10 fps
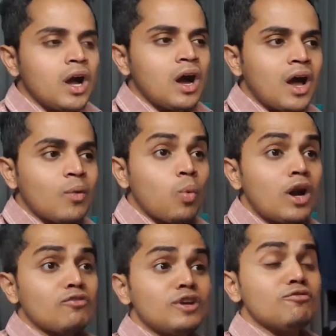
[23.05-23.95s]
and
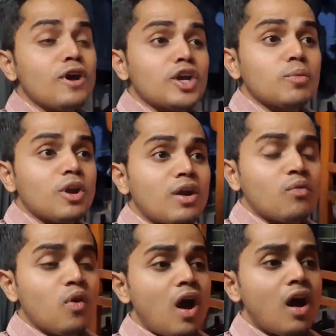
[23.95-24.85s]
where we in fact
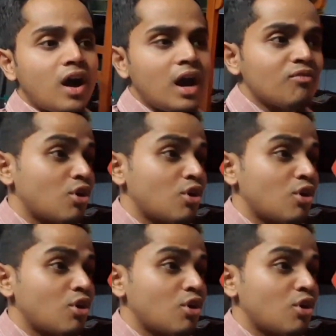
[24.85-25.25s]
have